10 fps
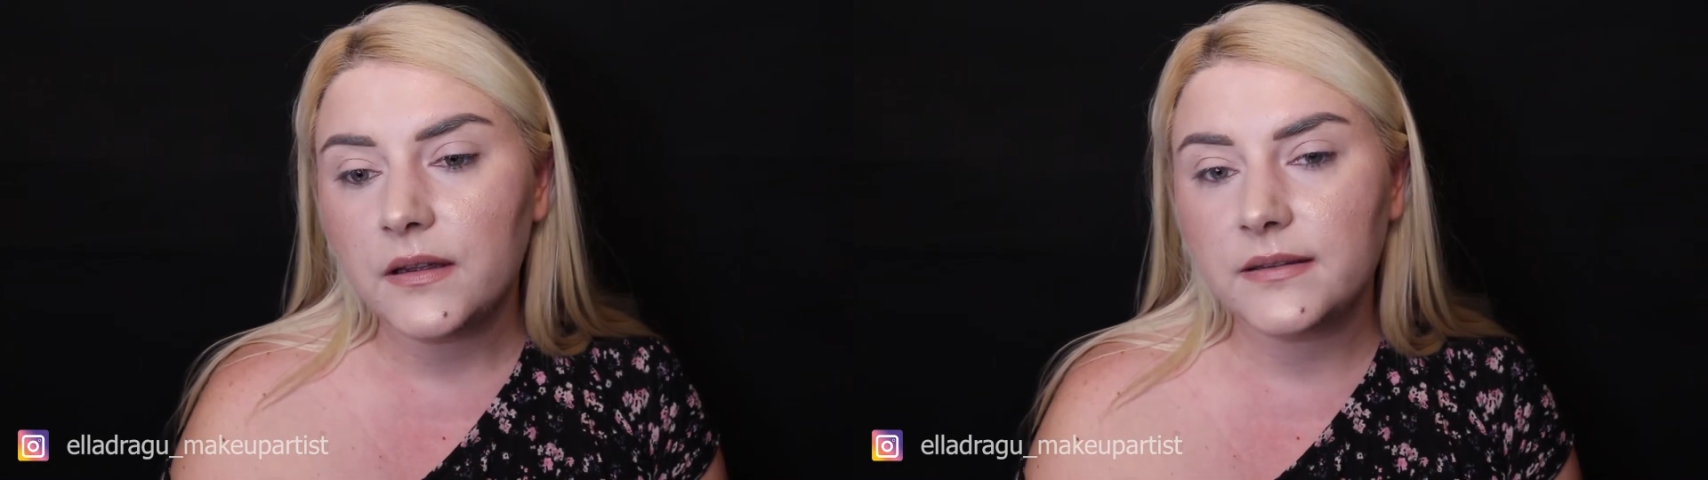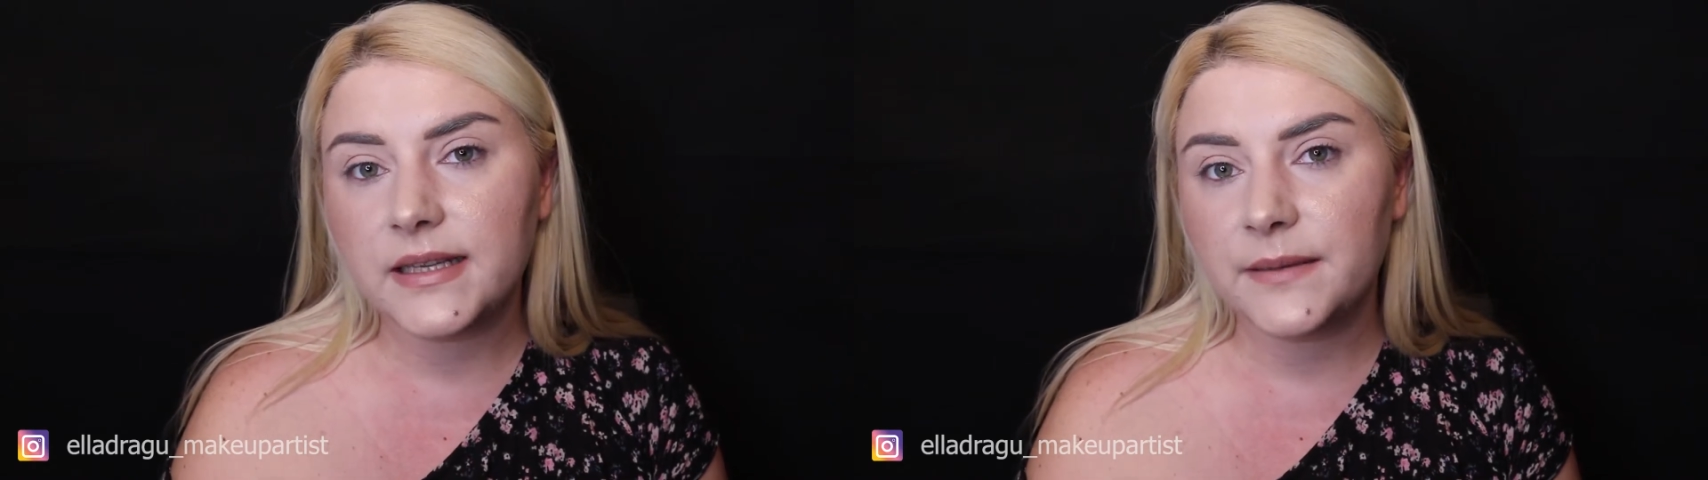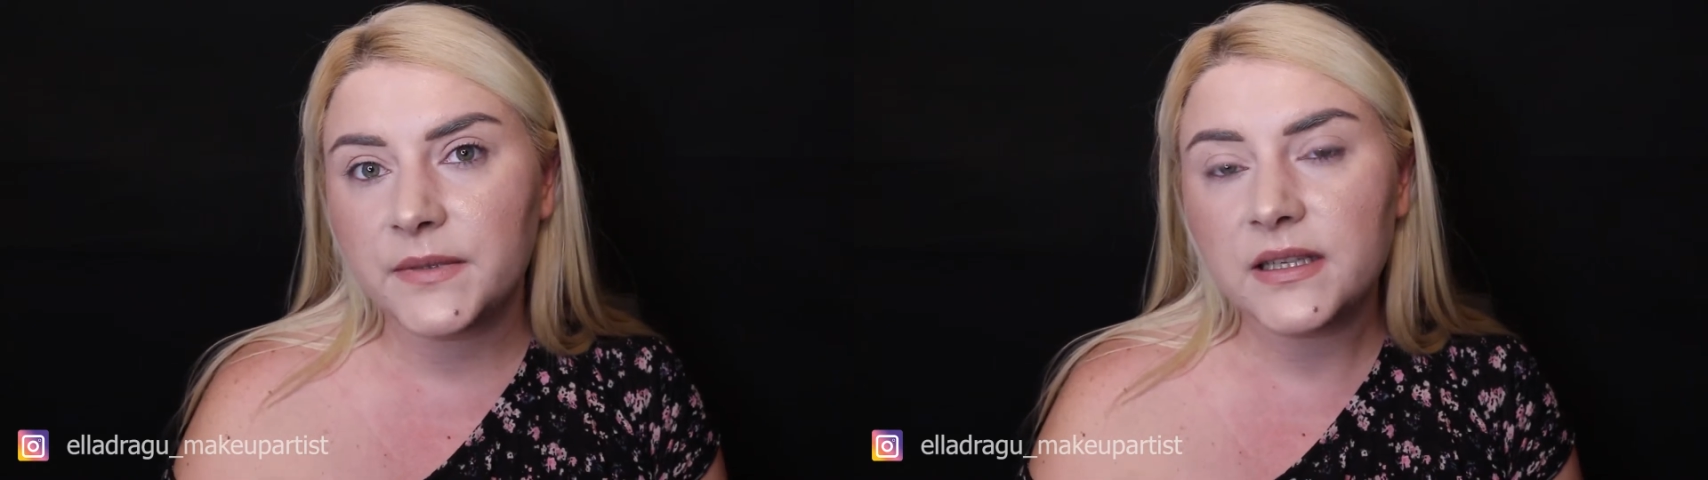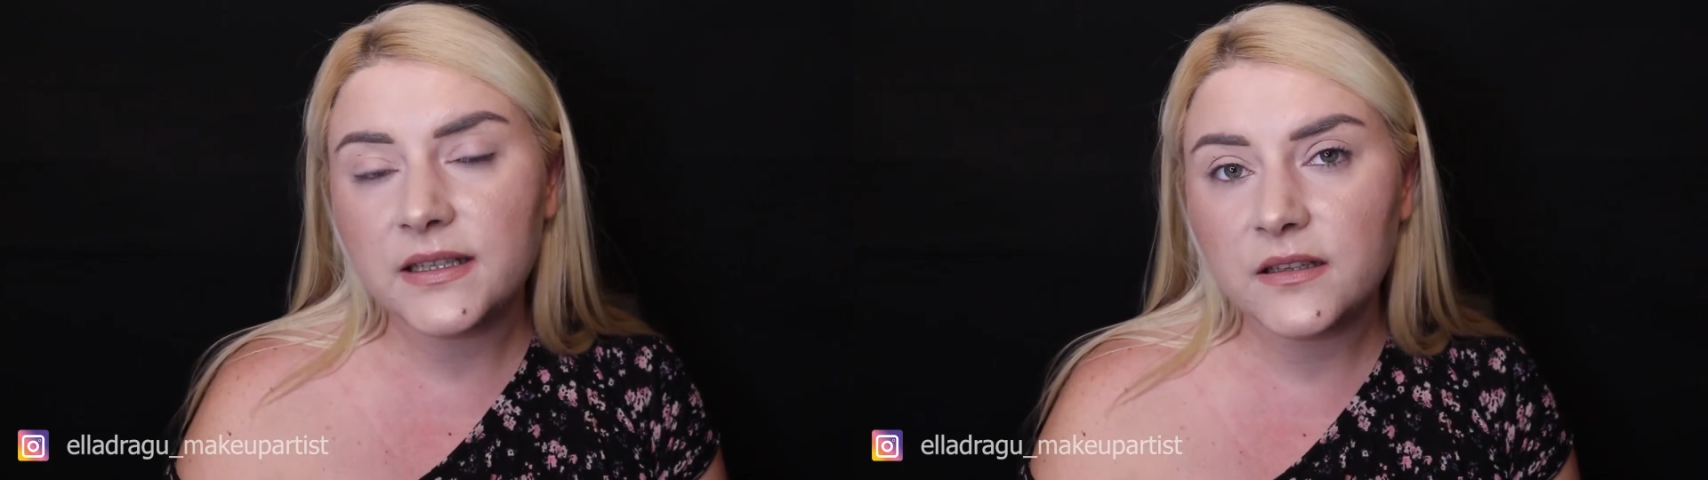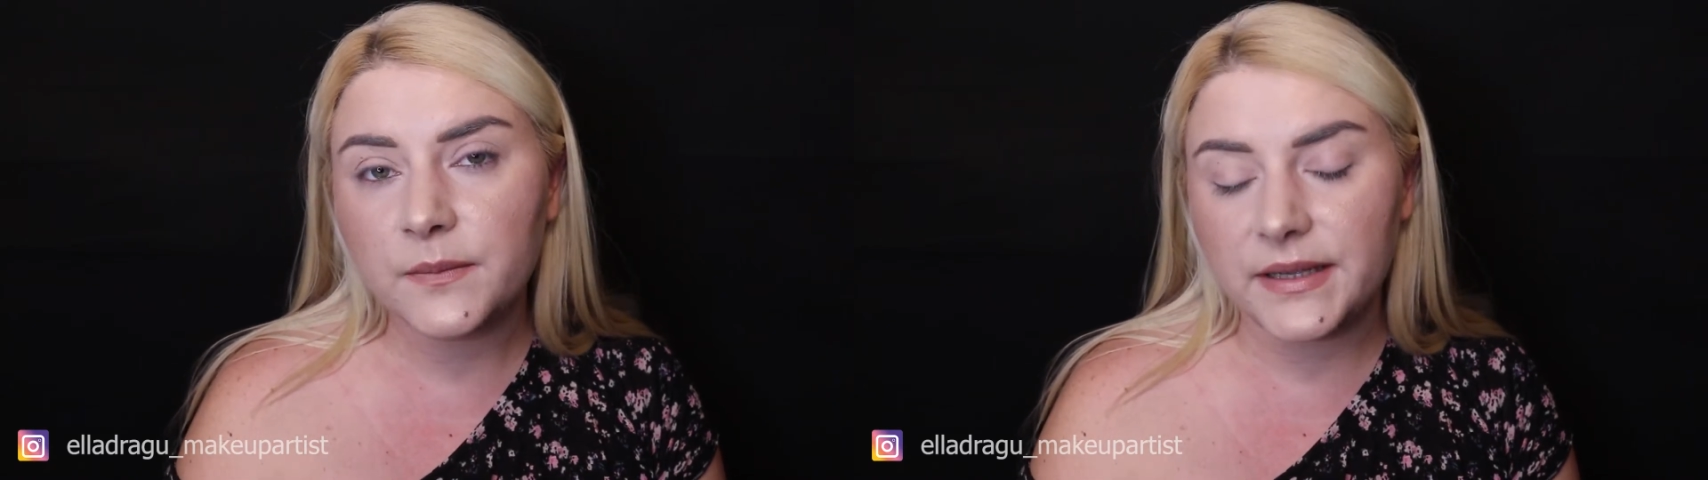them a
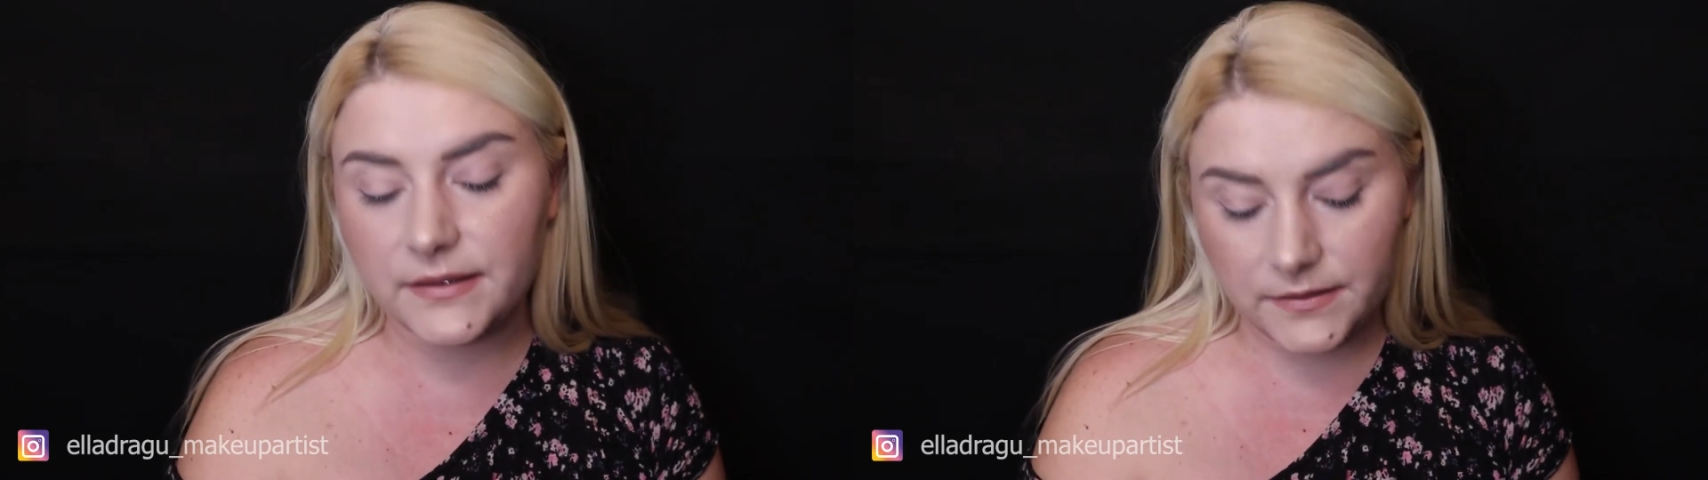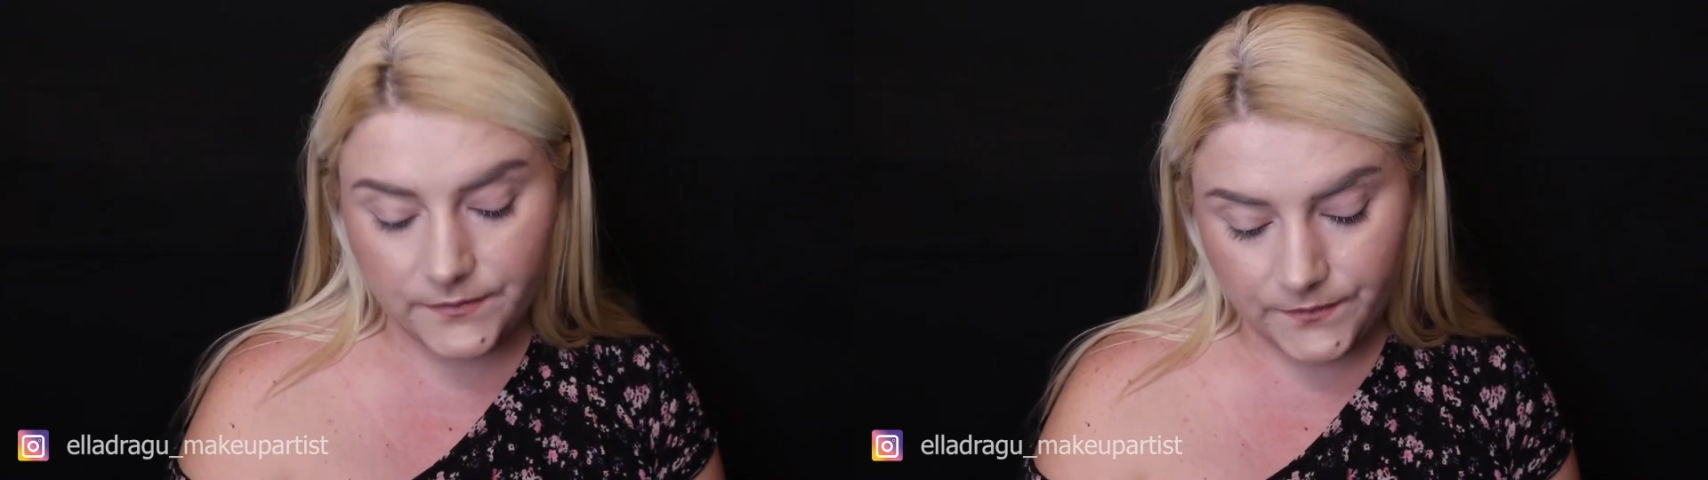little bit.